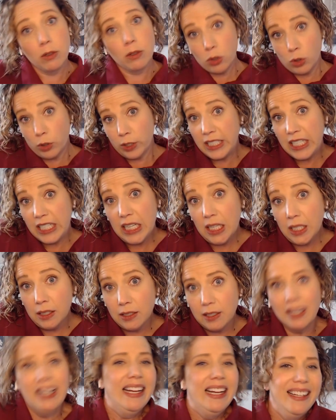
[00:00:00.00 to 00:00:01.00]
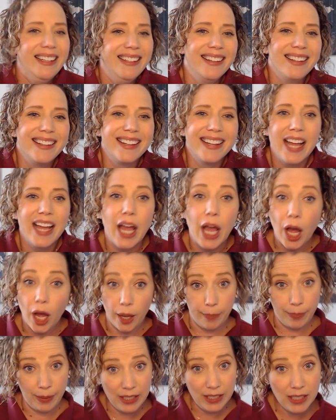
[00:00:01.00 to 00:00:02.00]
critiques,
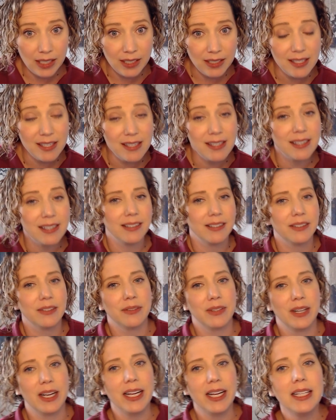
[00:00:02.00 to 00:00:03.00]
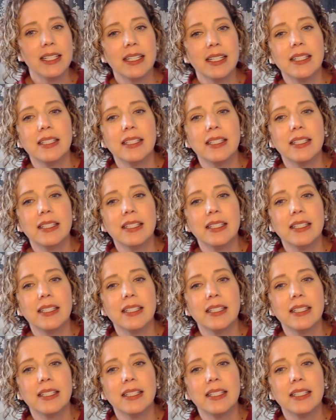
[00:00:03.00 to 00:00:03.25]
opinions, right?